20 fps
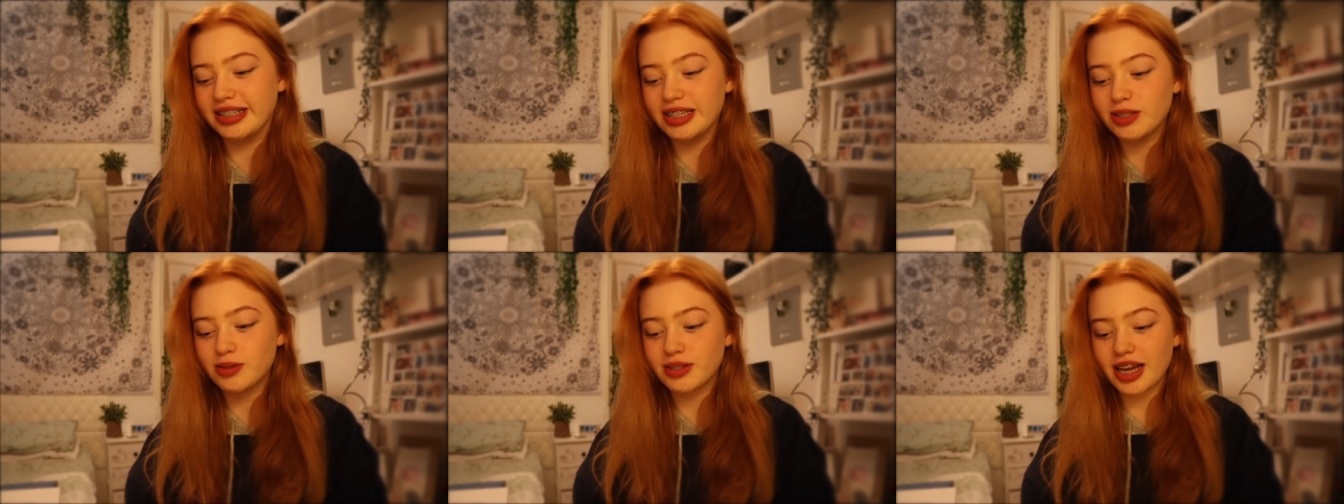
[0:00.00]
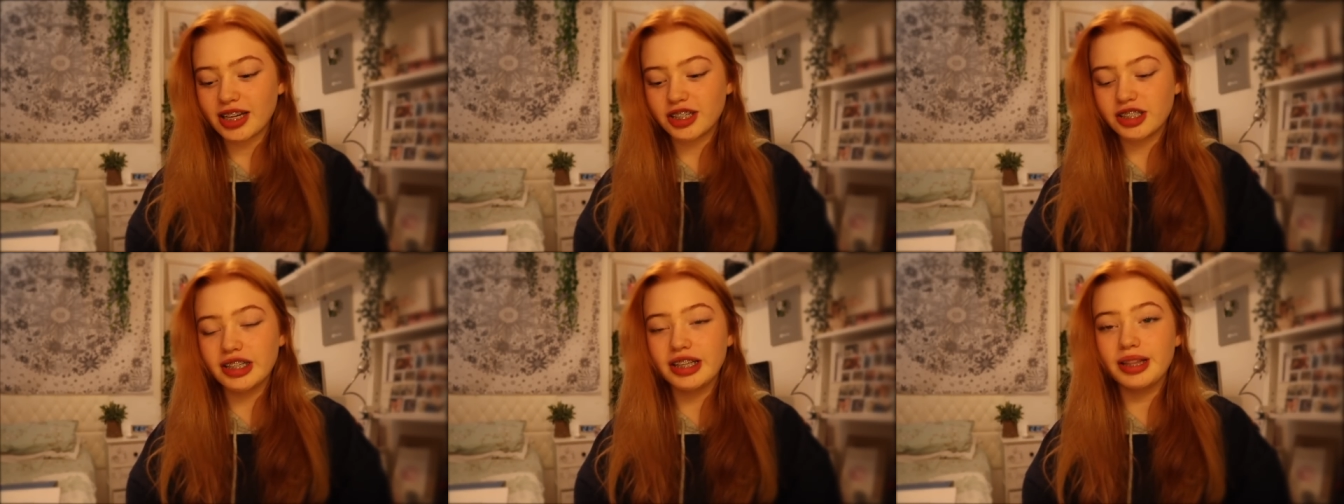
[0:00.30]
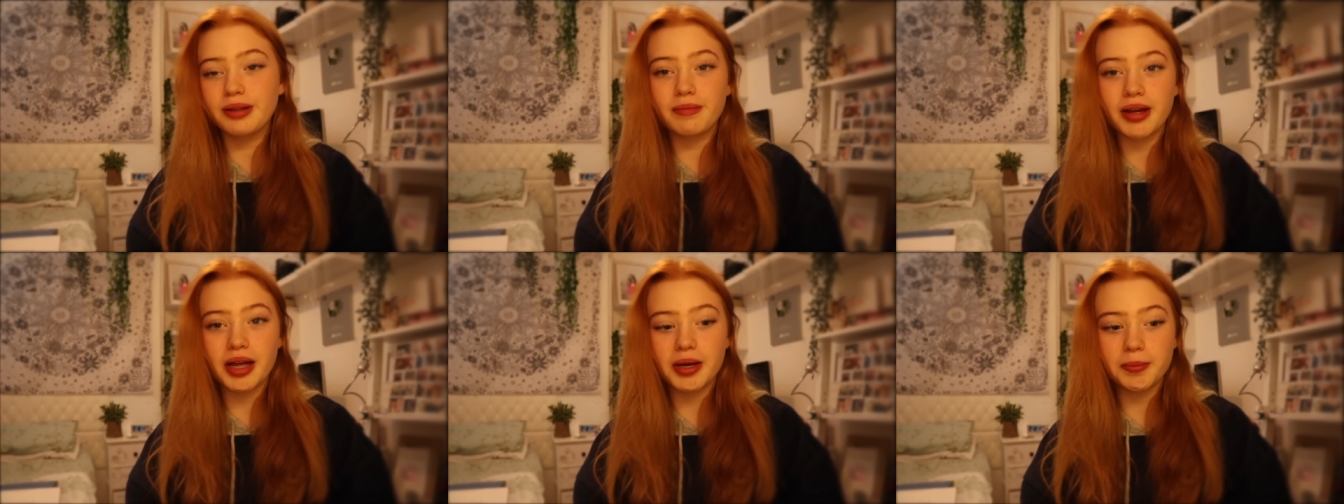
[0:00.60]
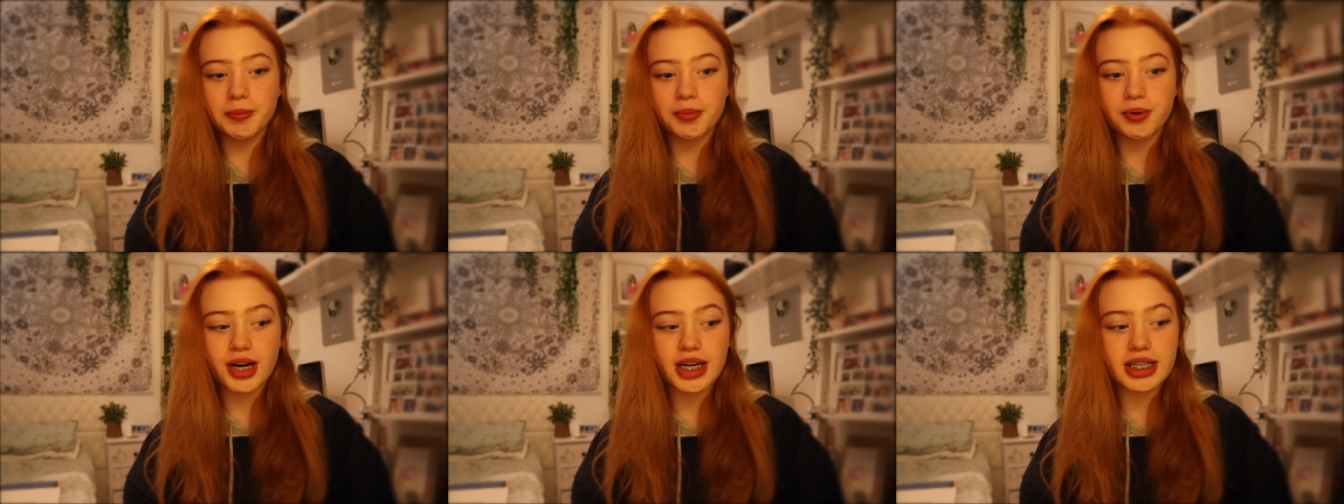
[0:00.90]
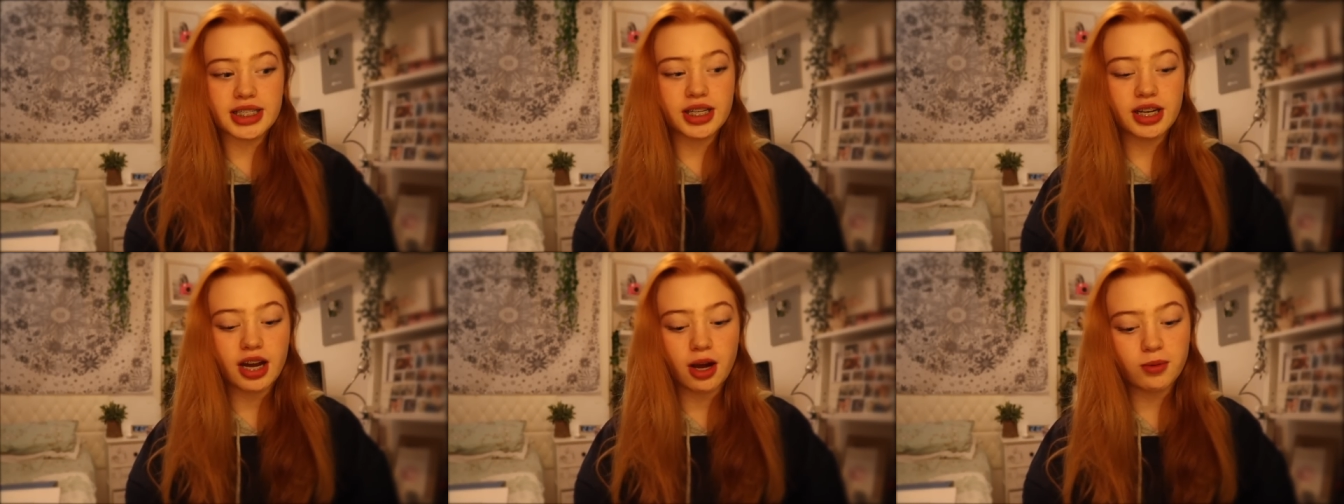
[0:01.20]
This was actually the main
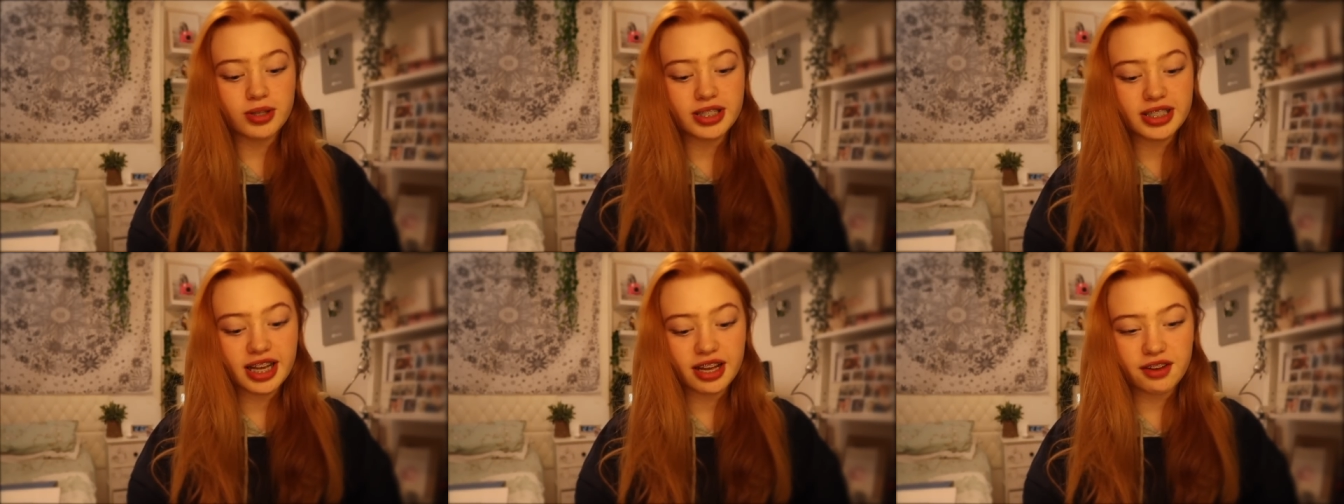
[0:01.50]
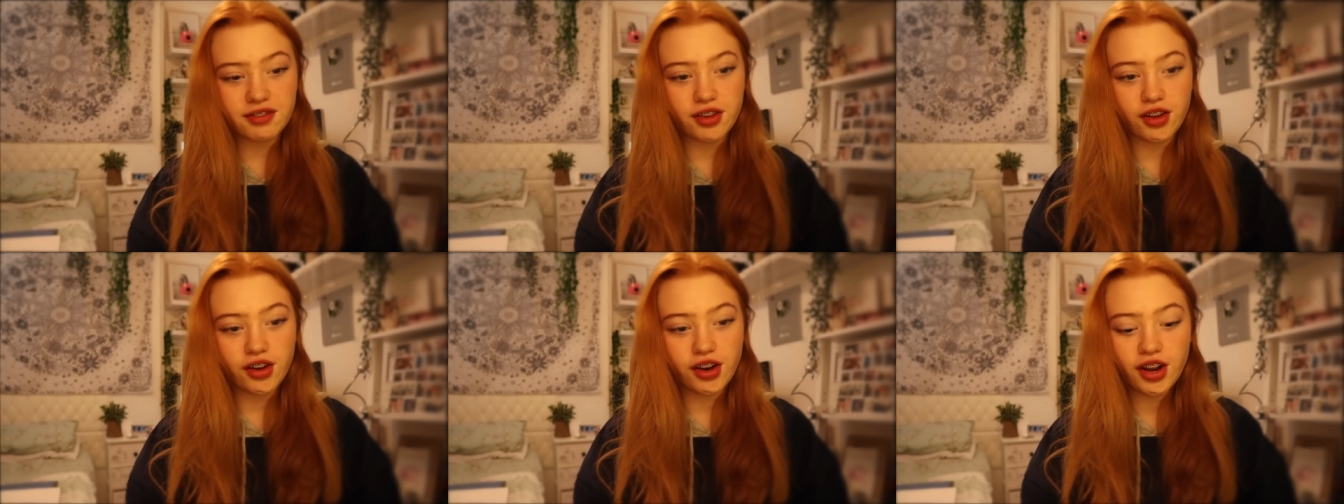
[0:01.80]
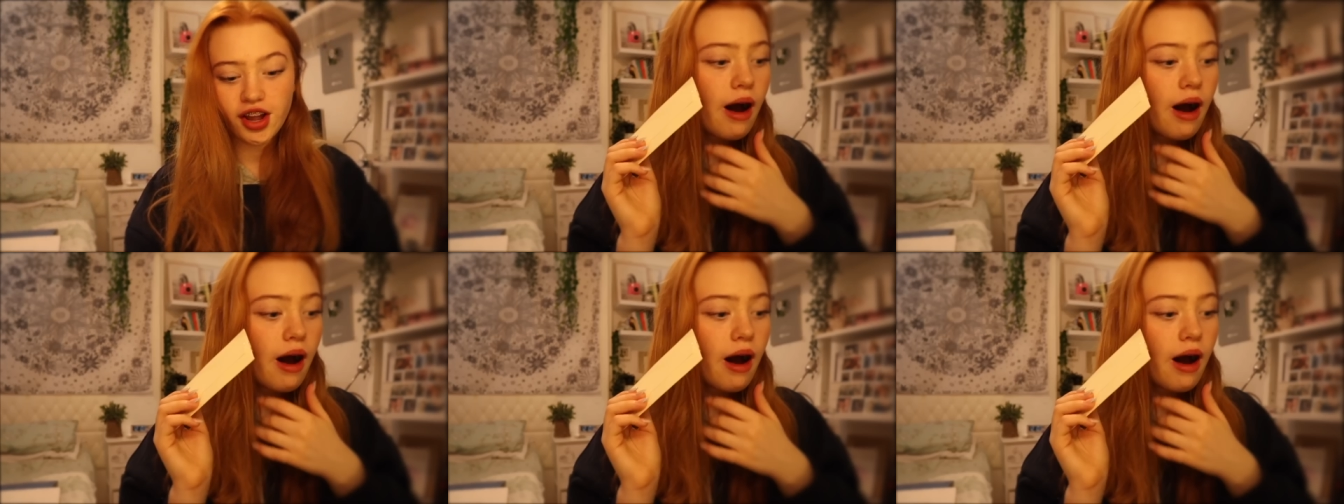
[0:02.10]
present I was given.